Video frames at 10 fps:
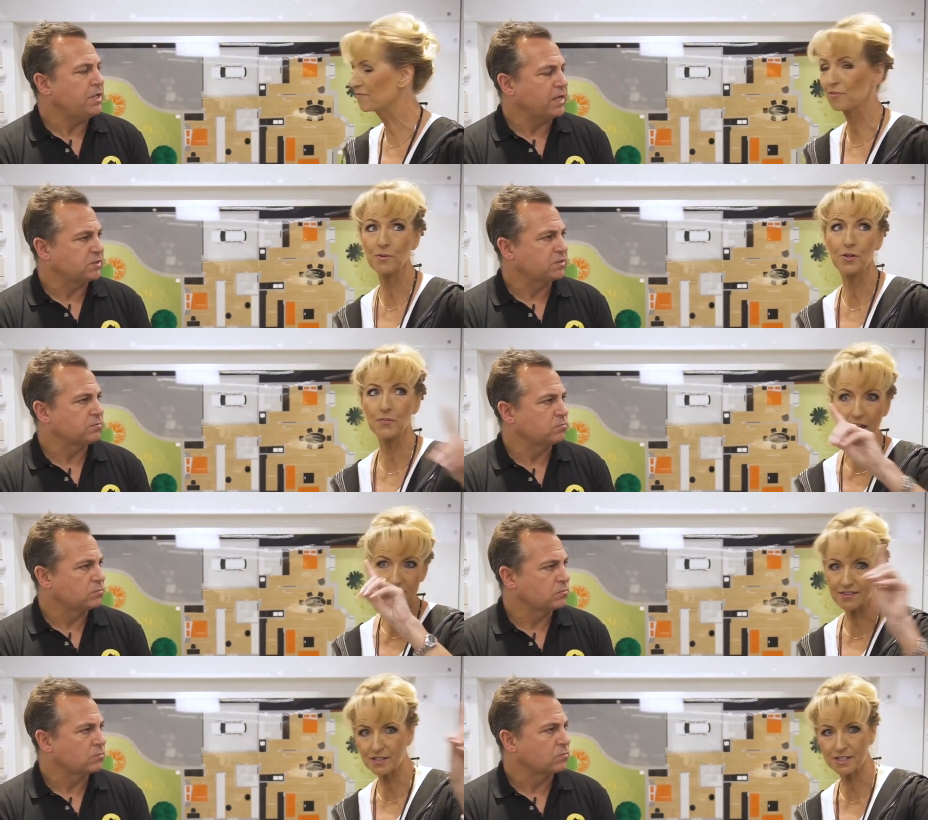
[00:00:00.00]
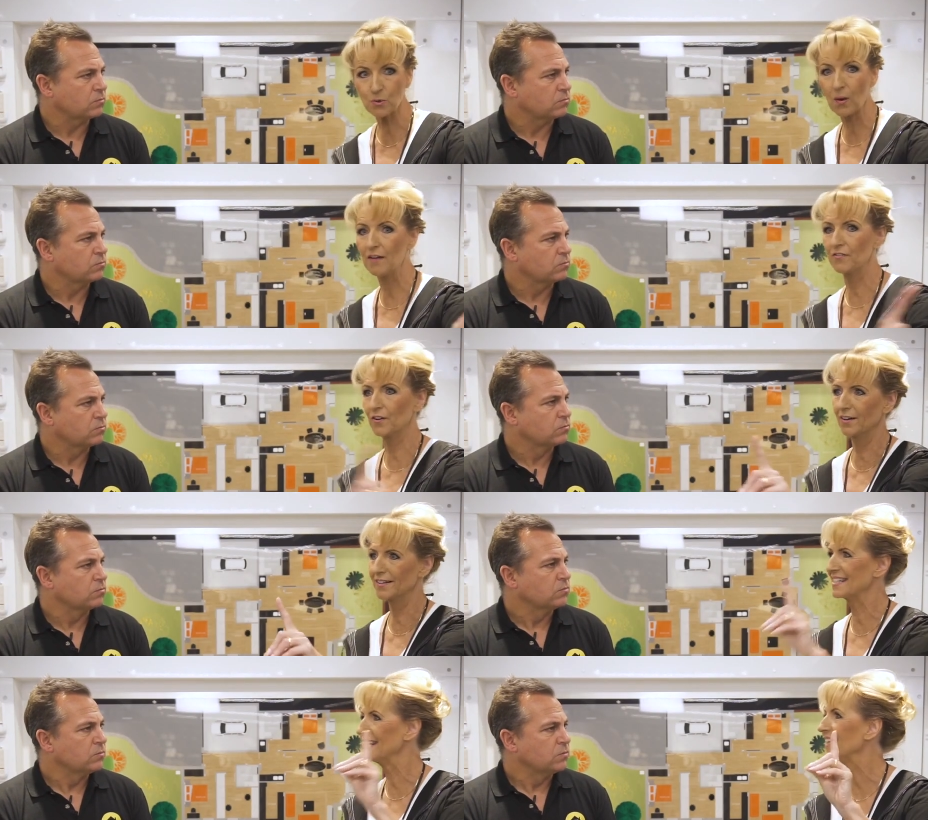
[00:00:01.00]
Speaker 1: yes. from you. There's the square
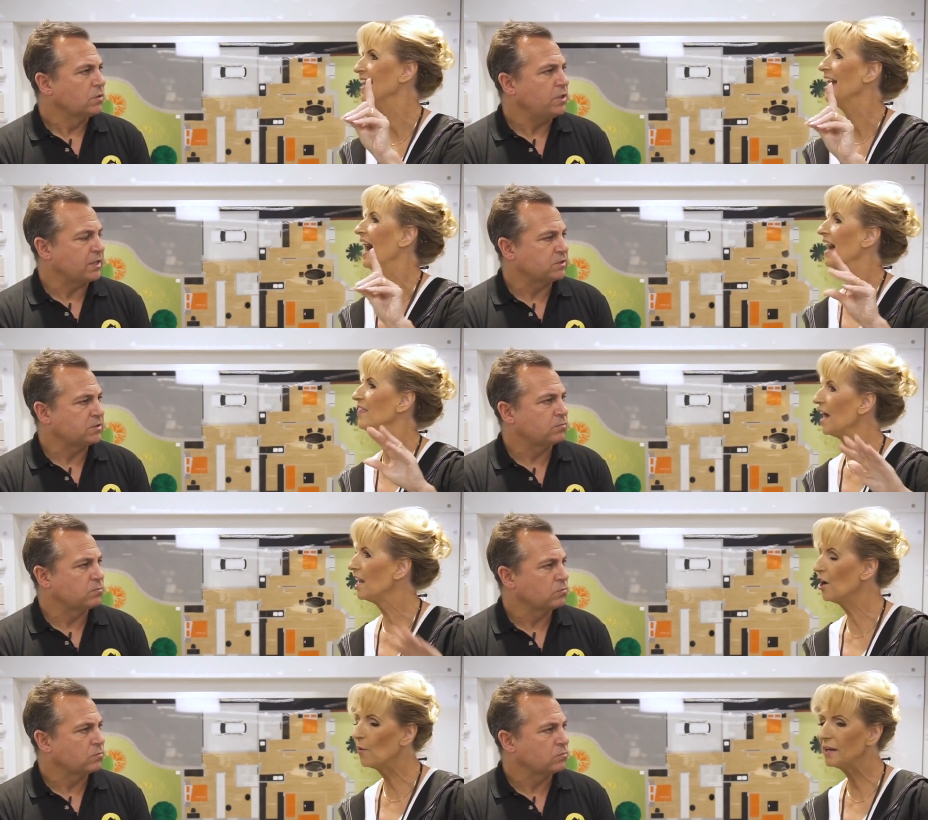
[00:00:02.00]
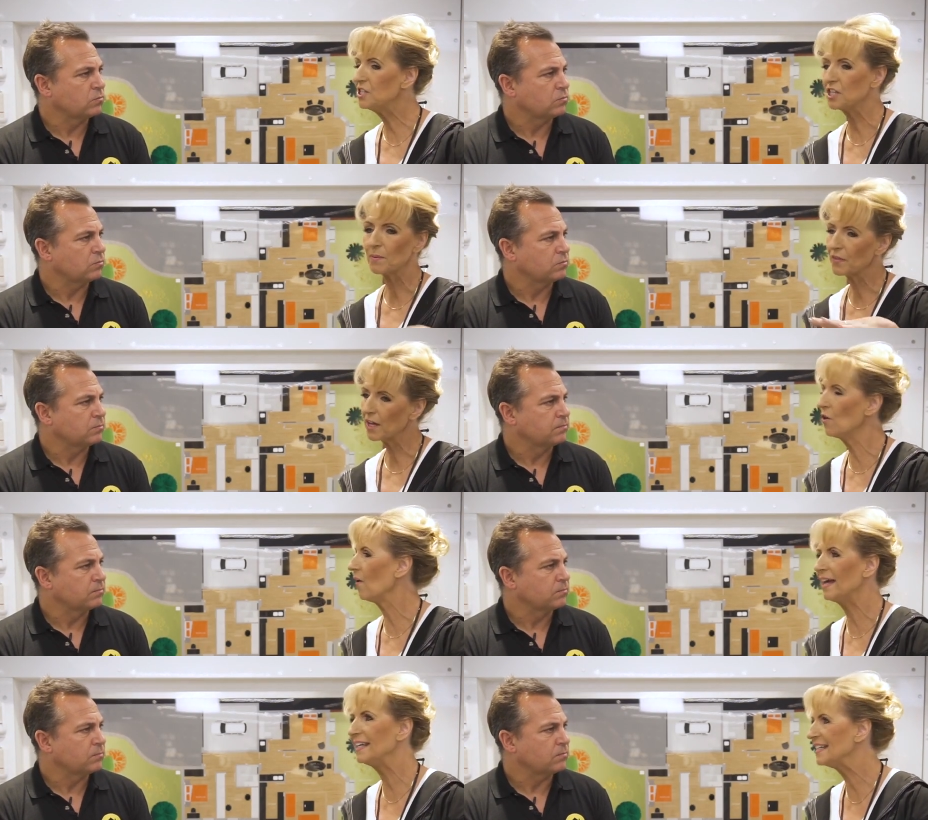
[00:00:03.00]
variety, yes. and they're low energy, but they're
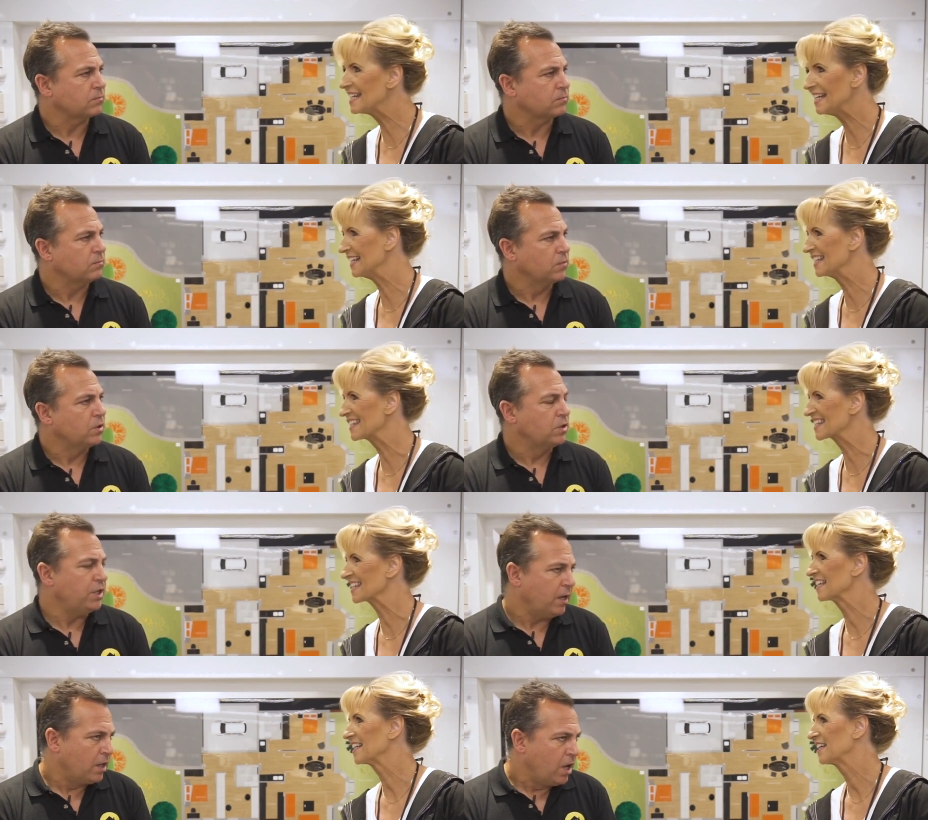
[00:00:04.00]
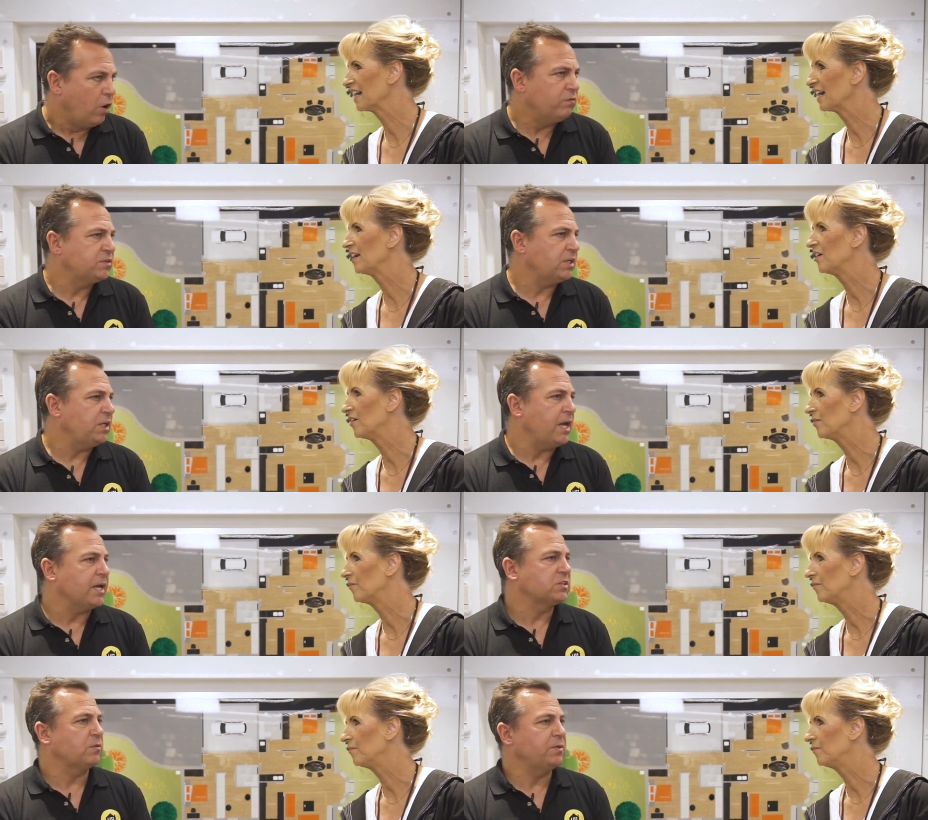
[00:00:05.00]
not LEDs.
Speaker 2: Obviously,
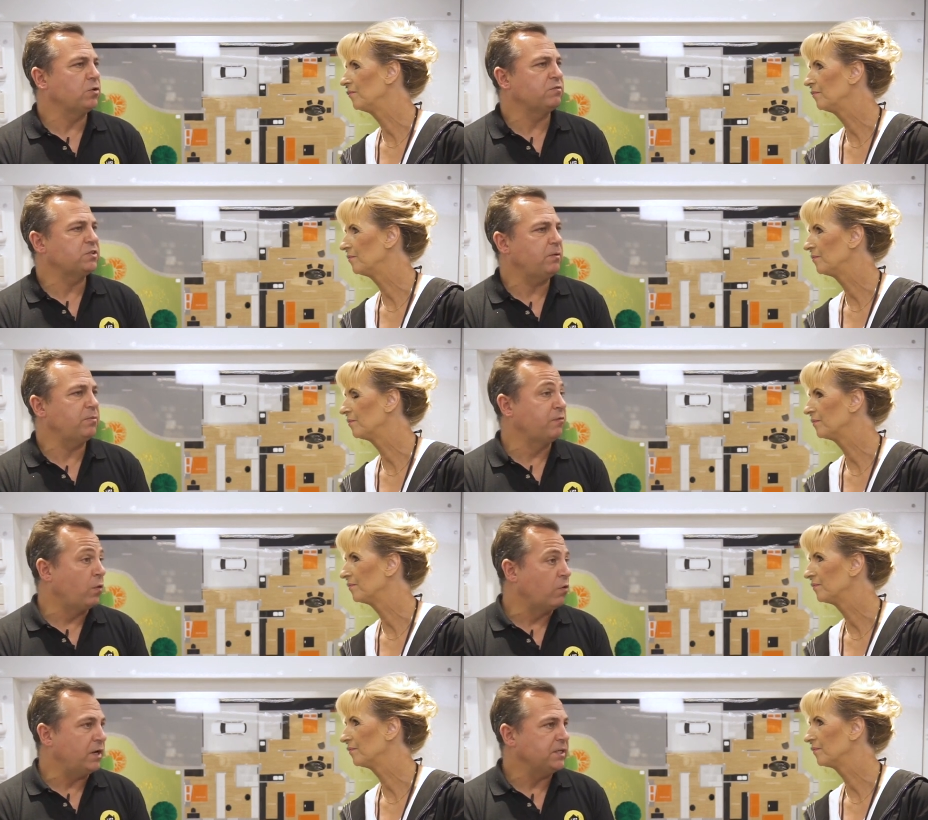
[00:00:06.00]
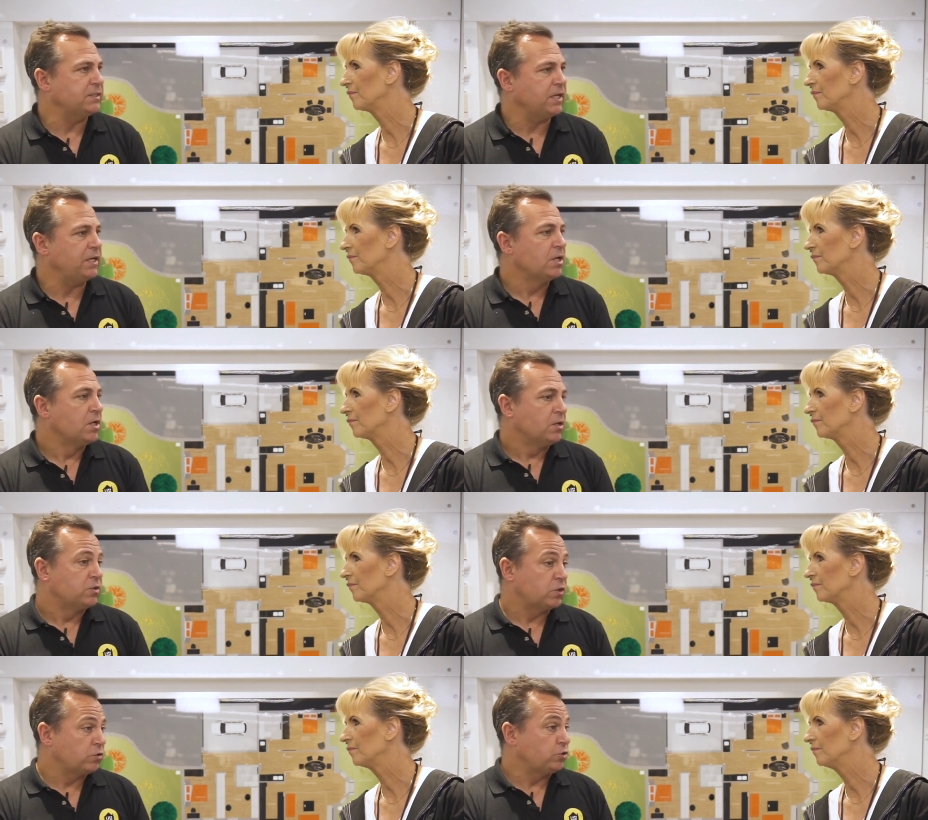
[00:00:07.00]
yes. I mean, obviously, before LED,
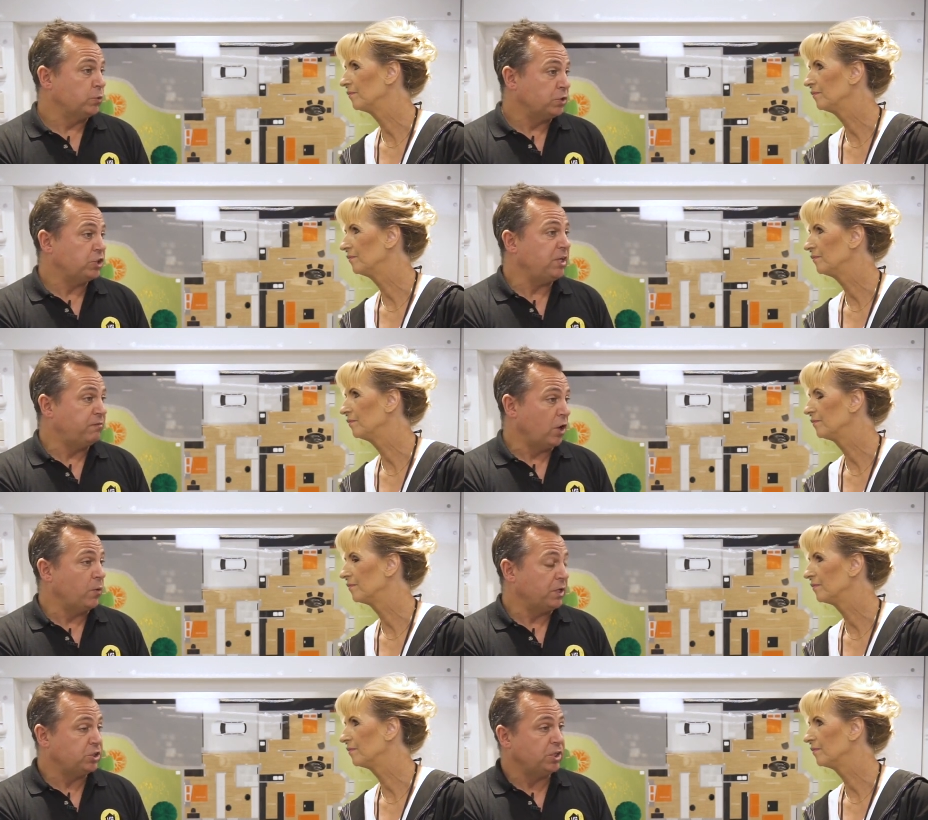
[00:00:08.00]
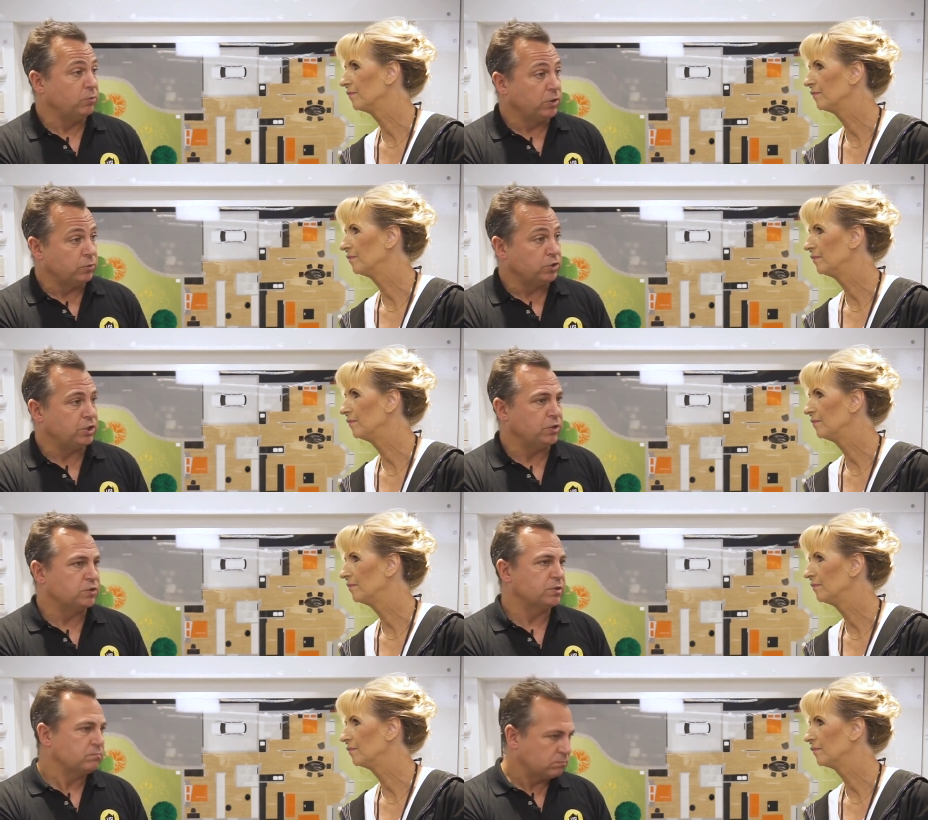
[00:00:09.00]
to, to achieve low energy, we would
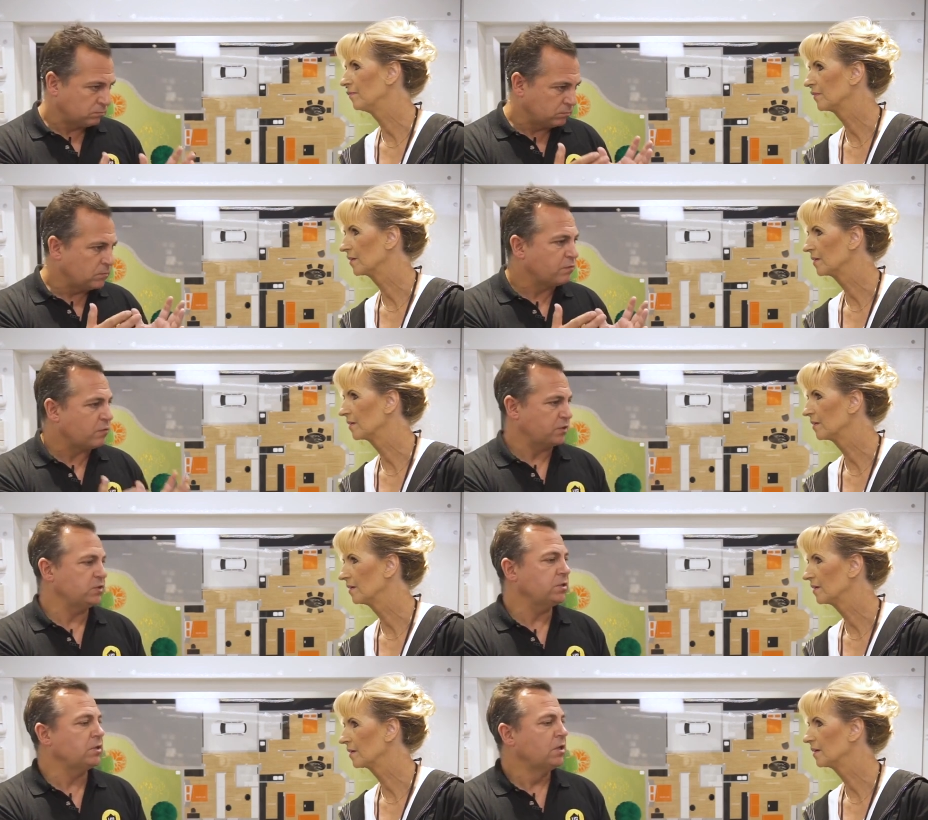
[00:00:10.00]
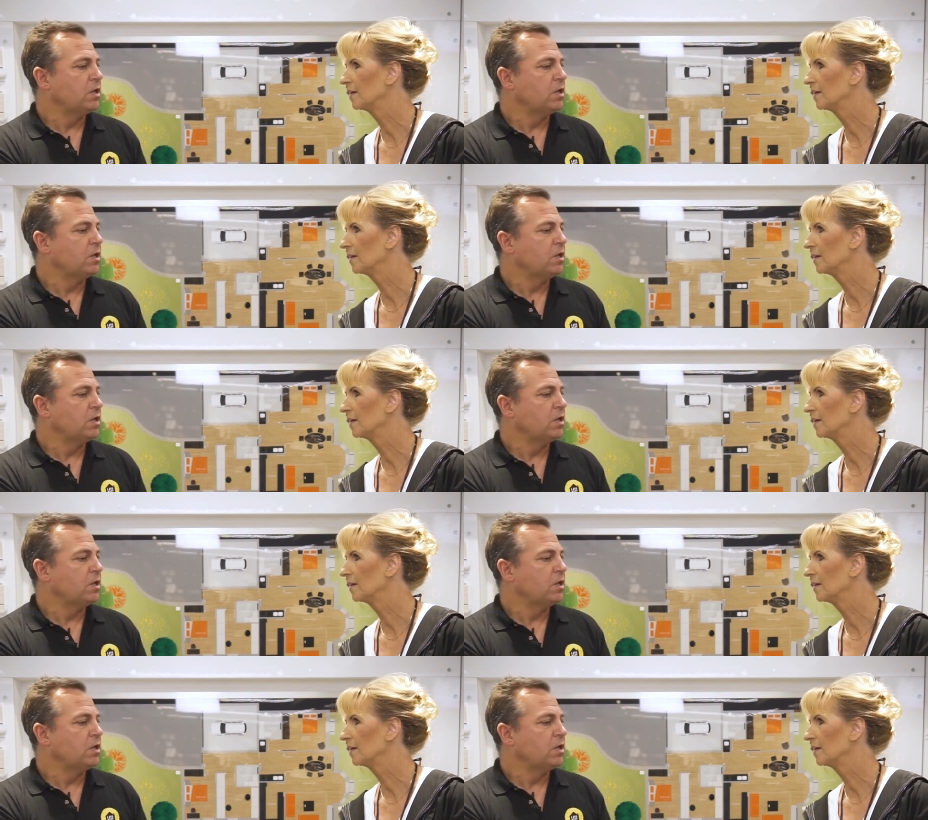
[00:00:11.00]
use fluorescent,